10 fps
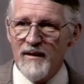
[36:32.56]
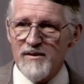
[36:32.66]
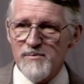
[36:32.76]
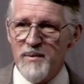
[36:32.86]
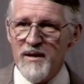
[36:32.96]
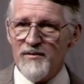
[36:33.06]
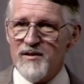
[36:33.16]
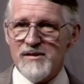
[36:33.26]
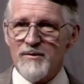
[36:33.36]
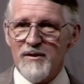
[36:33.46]
Because birth
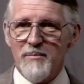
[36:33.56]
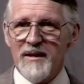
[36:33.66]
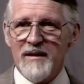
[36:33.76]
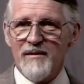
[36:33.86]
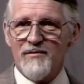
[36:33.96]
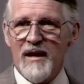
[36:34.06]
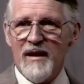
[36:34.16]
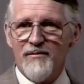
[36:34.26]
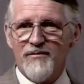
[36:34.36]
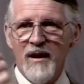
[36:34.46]
is only the beginning of
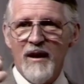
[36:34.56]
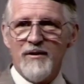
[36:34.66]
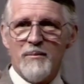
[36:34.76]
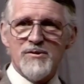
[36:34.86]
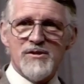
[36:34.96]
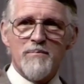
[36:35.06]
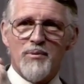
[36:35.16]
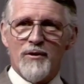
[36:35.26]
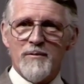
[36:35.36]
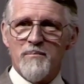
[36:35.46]
life. The most
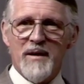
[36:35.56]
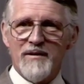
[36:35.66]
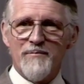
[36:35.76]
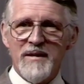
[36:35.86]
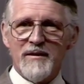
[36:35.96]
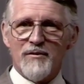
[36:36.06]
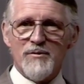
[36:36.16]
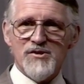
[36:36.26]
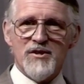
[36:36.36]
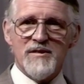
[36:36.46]
important part of being a
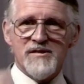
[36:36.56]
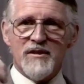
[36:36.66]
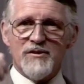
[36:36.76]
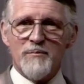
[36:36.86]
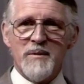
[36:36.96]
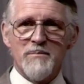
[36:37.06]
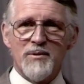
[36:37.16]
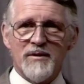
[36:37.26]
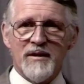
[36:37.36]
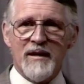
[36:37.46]
Christian is not to have been
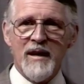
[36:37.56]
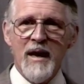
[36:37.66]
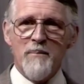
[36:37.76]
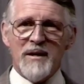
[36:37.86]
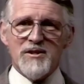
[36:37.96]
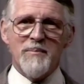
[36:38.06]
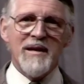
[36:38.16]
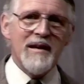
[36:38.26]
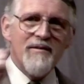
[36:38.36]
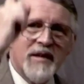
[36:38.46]
born again, but to be
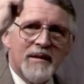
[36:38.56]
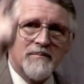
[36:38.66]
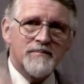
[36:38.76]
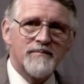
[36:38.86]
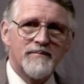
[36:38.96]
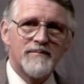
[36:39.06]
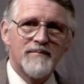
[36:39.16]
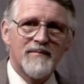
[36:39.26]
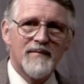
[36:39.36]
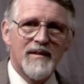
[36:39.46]
living.
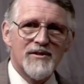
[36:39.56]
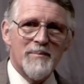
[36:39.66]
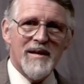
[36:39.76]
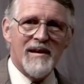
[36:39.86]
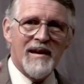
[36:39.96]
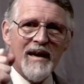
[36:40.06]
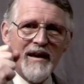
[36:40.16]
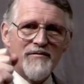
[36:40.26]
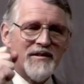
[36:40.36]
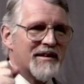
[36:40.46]
To be
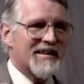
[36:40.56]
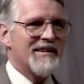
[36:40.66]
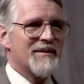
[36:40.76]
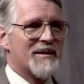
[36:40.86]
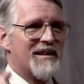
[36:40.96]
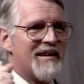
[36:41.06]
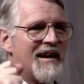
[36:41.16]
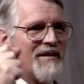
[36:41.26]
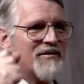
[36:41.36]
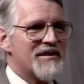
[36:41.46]
alive in the kingdom and
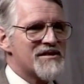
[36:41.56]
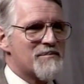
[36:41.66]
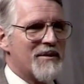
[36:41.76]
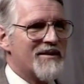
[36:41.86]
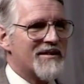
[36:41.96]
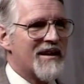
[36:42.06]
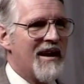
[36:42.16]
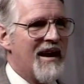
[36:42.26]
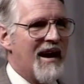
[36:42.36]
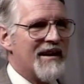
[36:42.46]
alive in the spirit.
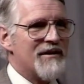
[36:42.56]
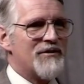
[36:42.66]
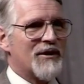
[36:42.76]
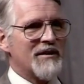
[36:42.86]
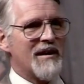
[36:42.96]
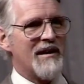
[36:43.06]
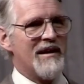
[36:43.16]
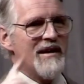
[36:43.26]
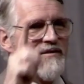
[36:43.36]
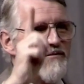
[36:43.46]
And if you're going to
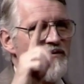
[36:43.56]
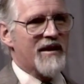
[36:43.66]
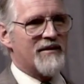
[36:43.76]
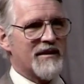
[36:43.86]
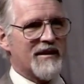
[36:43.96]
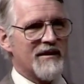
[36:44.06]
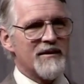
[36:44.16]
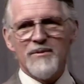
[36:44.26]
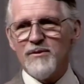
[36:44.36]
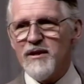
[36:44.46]
live in the
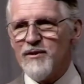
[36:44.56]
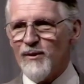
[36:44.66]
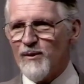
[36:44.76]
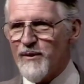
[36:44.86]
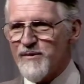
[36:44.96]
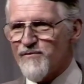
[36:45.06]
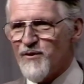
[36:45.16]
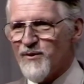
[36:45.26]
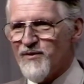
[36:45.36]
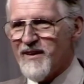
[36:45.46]
kingdom, you need all those
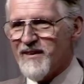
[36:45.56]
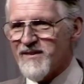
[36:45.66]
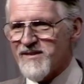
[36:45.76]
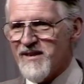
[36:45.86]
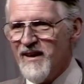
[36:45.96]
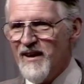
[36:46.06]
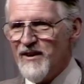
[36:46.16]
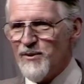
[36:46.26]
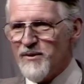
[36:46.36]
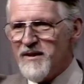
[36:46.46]
four things.
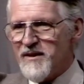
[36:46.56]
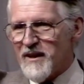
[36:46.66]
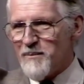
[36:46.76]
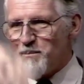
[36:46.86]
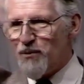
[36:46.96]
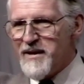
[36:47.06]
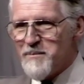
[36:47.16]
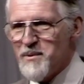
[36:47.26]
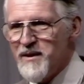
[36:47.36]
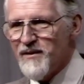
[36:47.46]
You need a
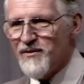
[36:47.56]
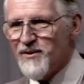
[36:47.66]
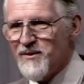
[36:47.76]
complete birth.